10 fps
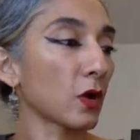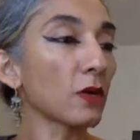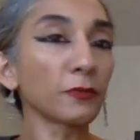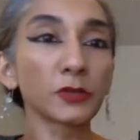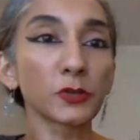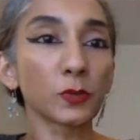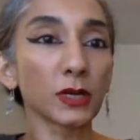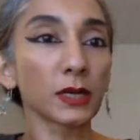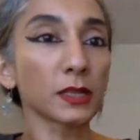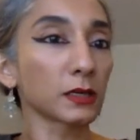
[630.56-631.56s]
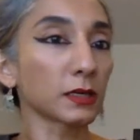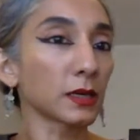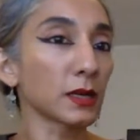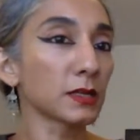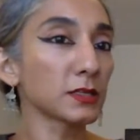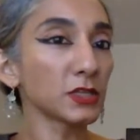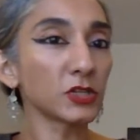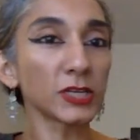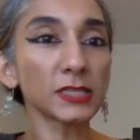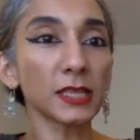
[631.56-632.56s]
offer to one another
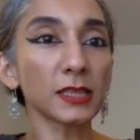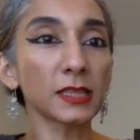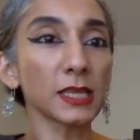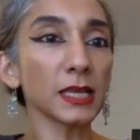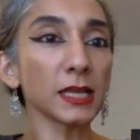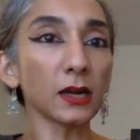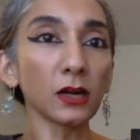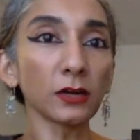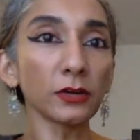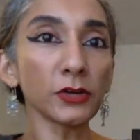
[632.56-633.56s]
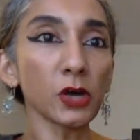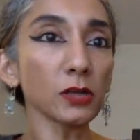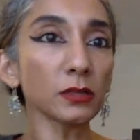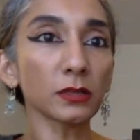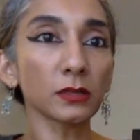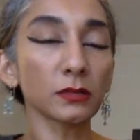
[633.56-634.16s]
suggests that they are not